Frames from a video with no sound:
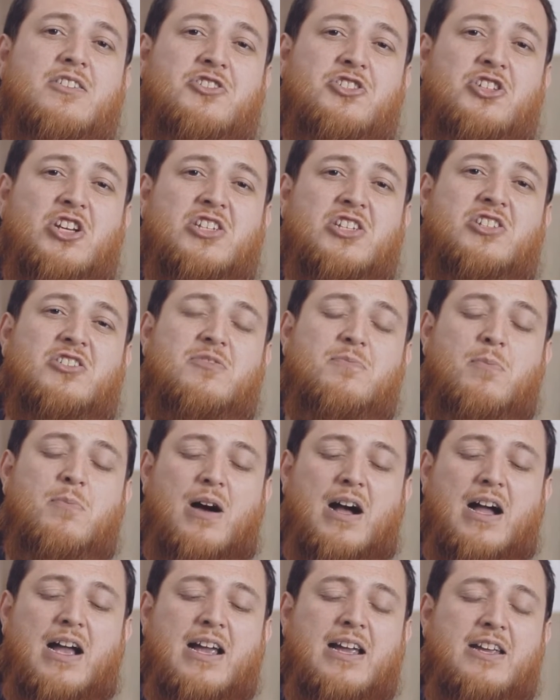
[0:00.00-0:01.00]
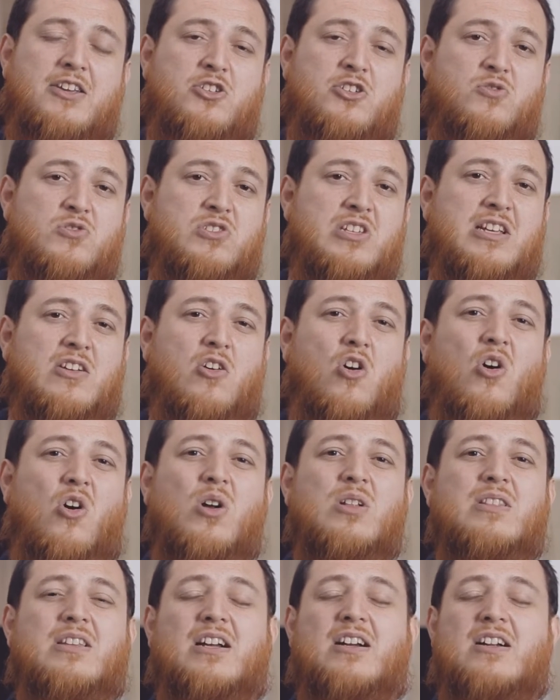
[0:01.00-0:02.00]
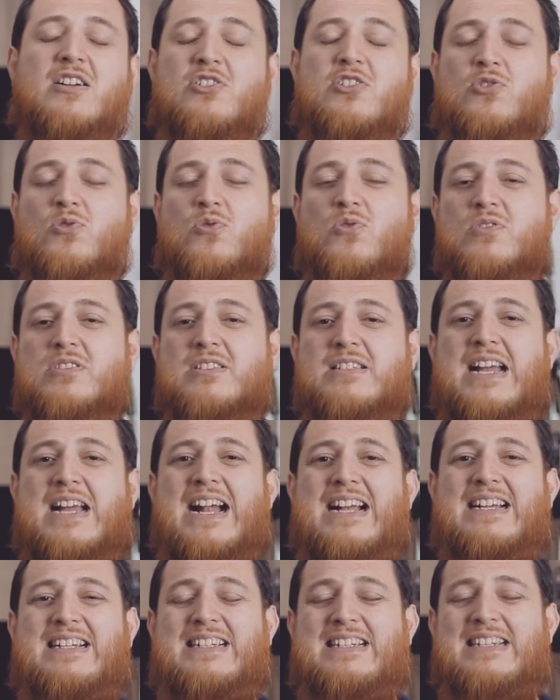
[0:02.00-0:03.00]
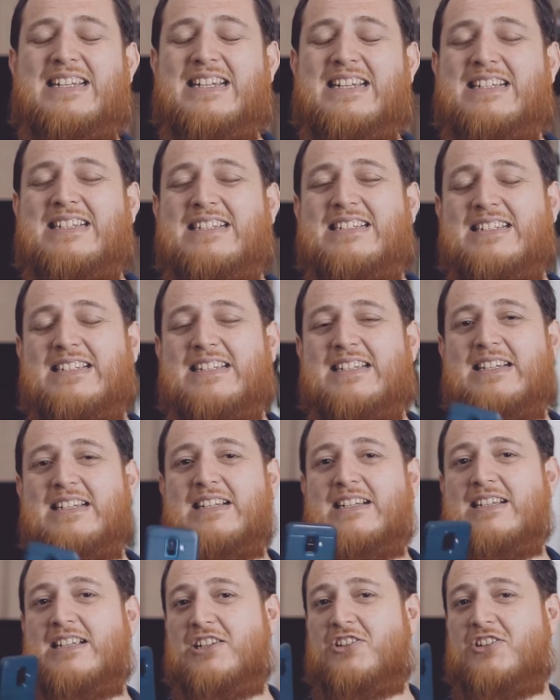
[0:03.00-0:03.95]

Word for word: just by using all the controls that it uh,